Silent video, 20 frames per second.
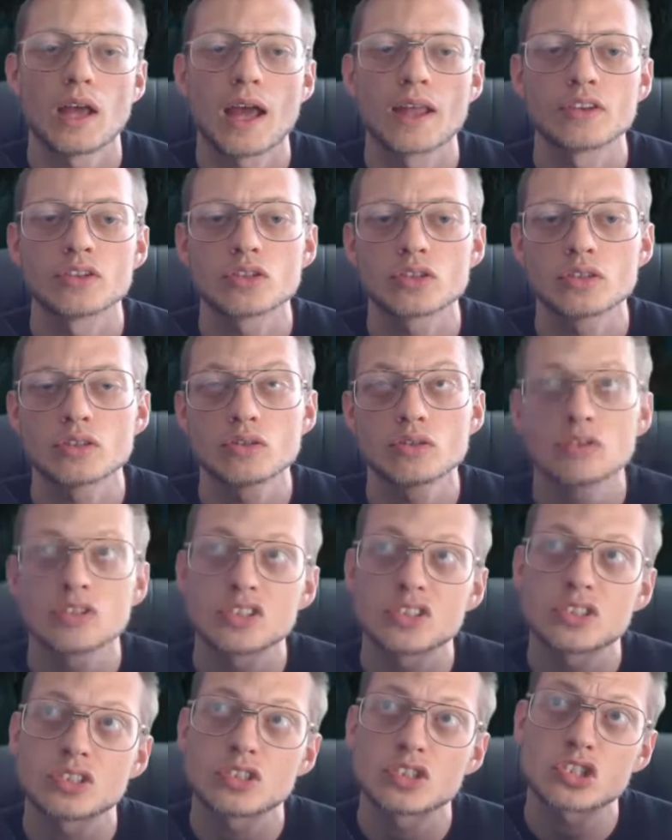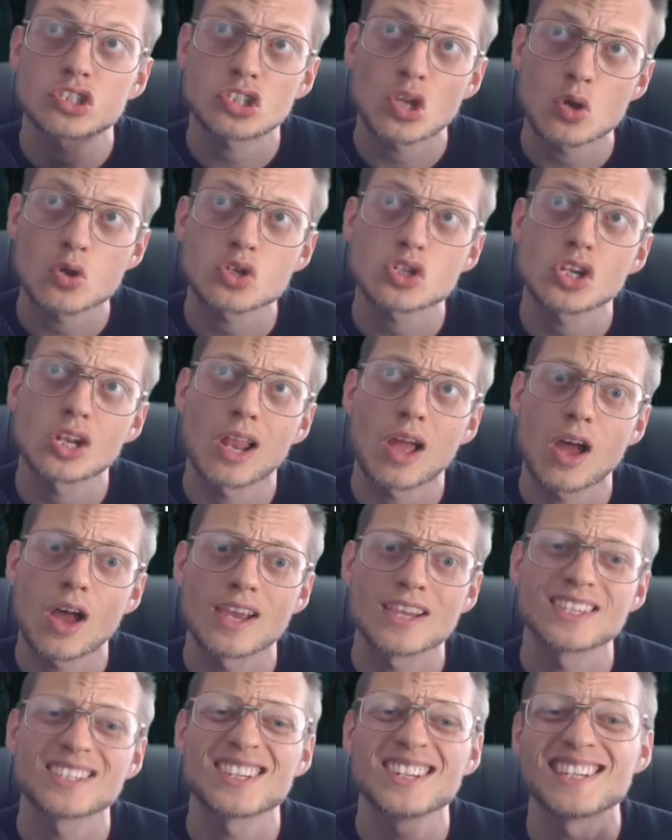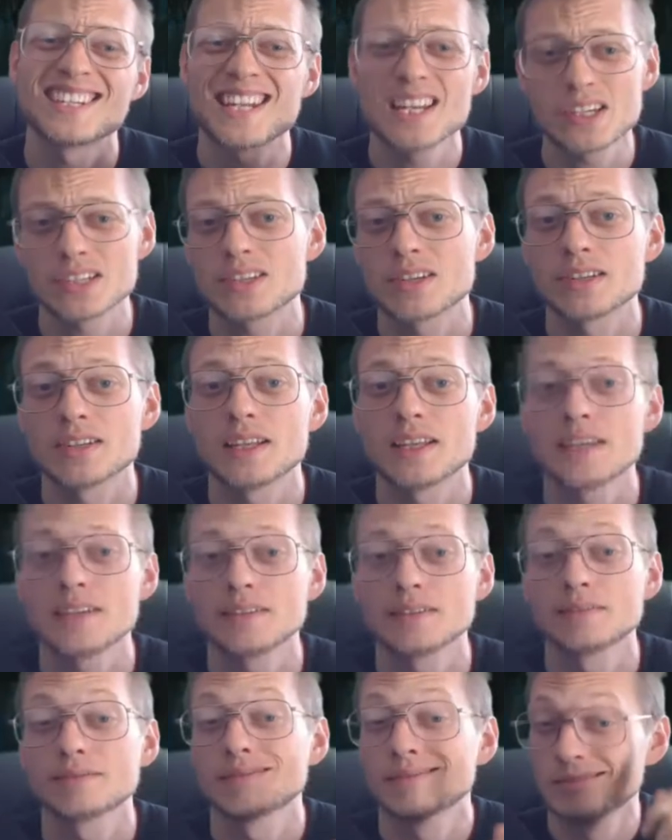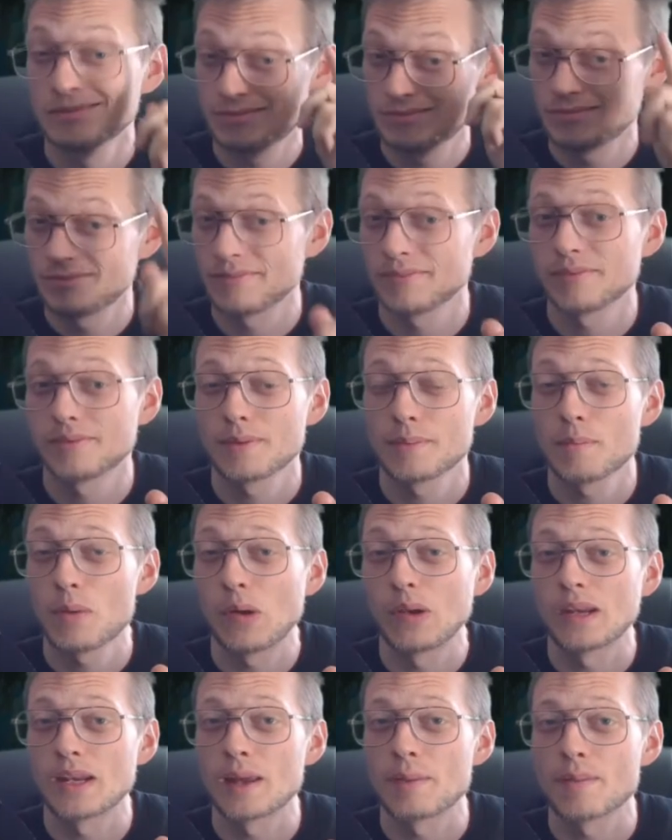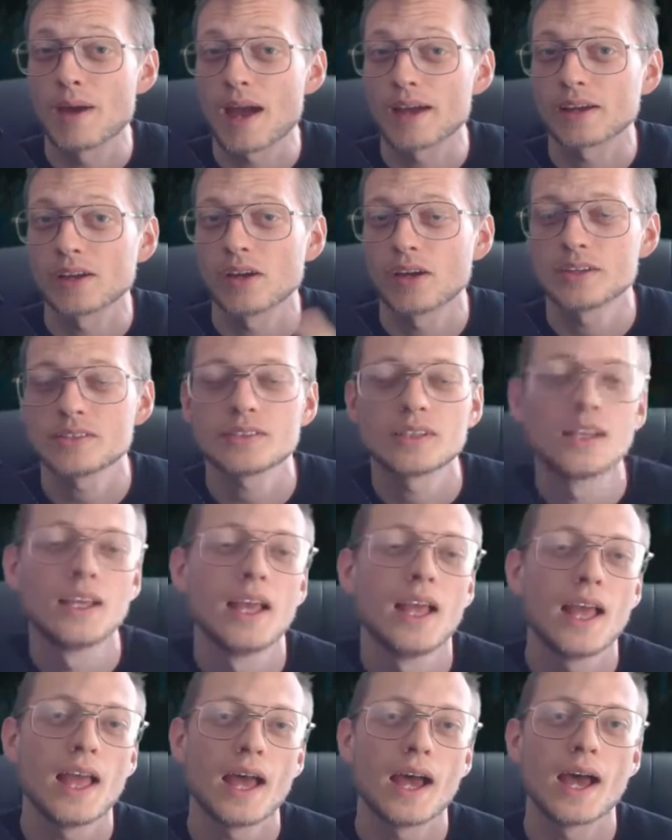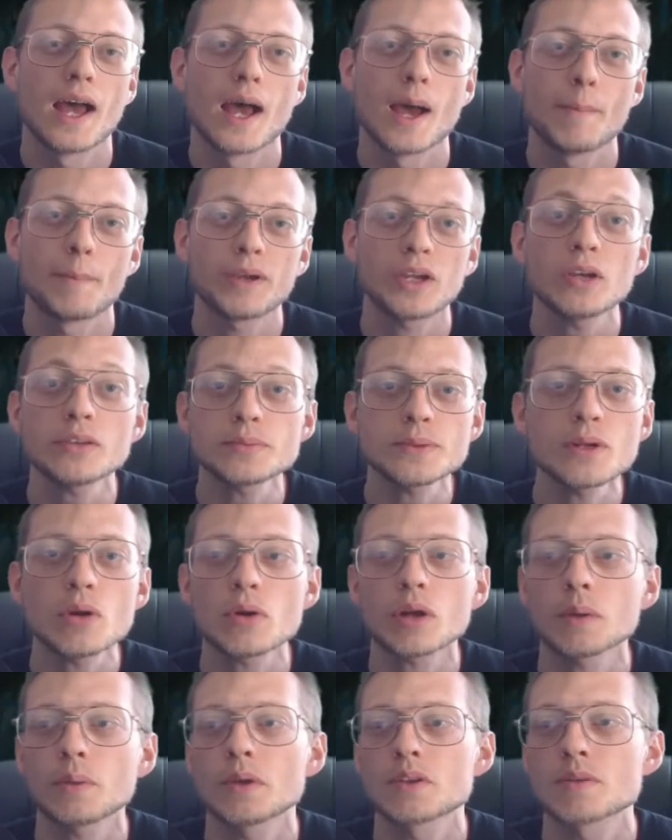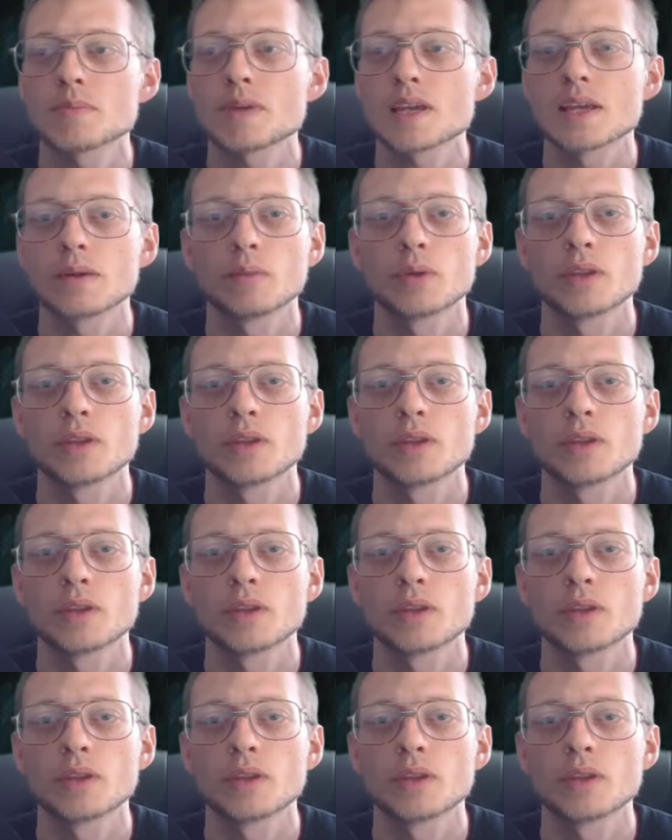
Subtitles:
and socialize distantly, pulling it back, guys, because we're not going to be able to meet